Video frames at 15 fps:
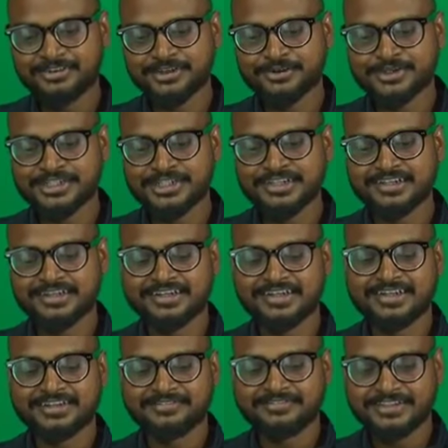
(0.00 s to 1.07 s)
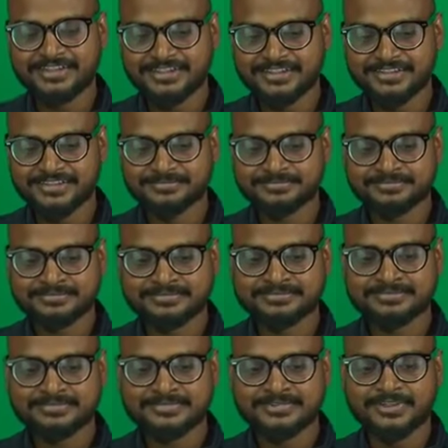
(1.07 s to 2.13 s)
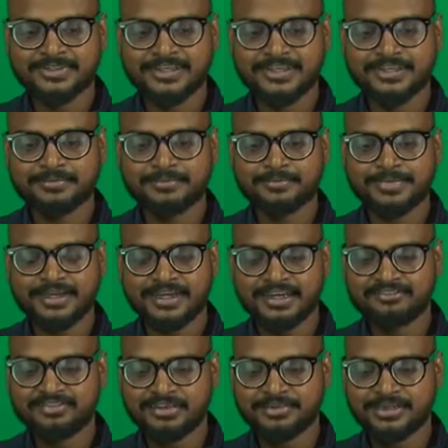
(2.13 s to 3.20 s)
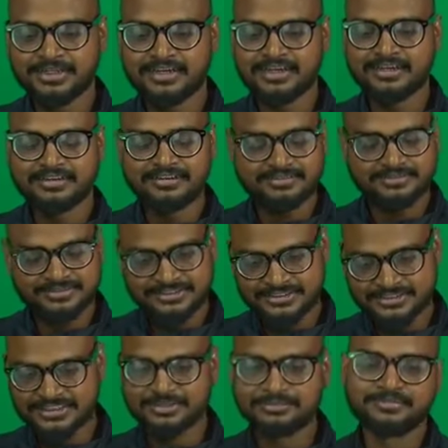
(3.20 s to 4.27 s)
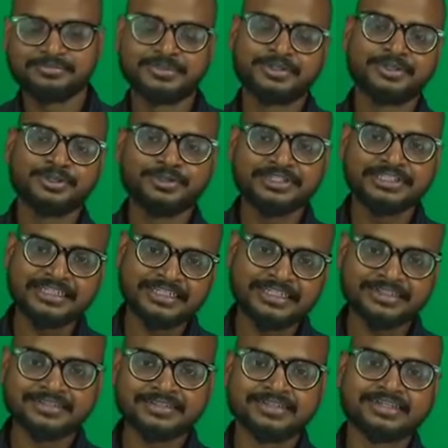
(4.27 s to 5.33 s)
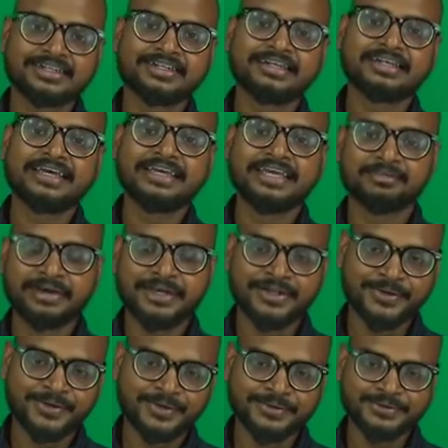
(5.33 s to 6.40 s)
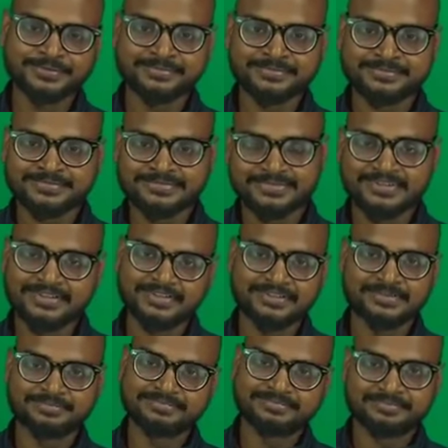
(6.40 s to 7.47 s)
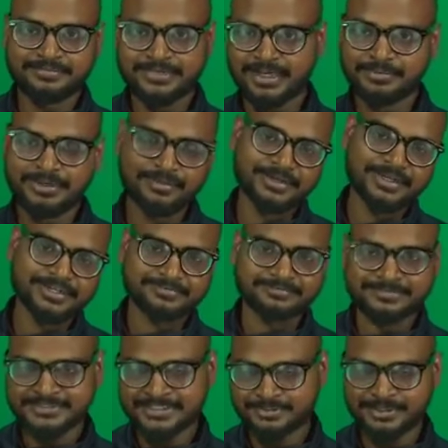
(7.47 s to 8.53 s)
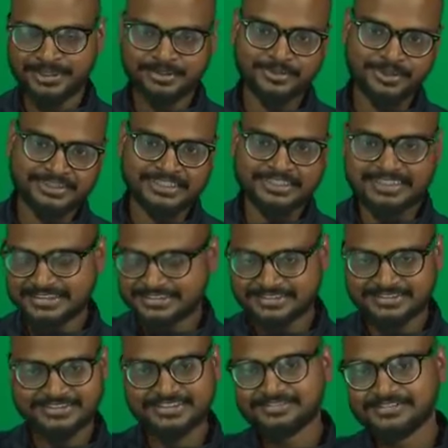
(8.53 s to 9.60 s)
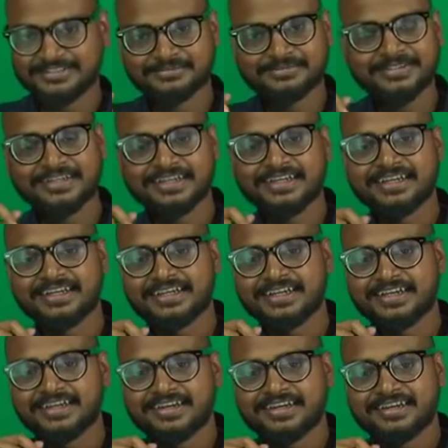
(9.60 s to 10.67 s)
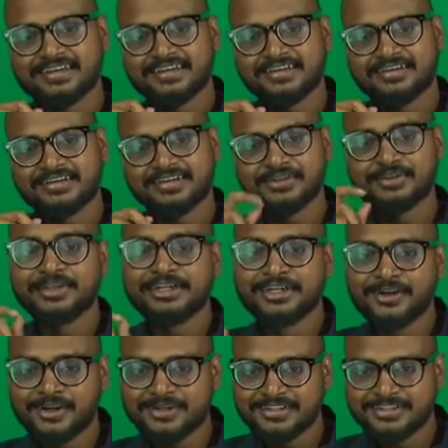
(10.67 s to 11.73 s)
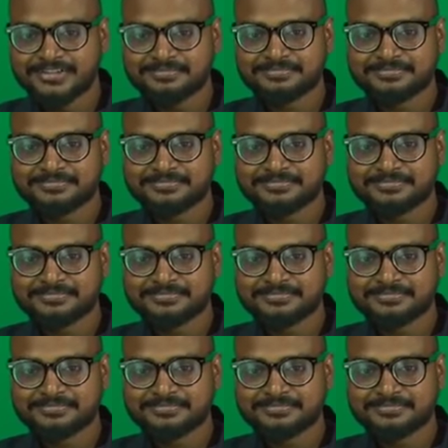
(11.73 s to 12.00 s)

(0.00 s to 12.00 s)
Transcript: you a question with, uh, okay, alpha, beta, sum, 2, 3, diamino um, blah blah blah some carboxylic acid given uh, you did wrong there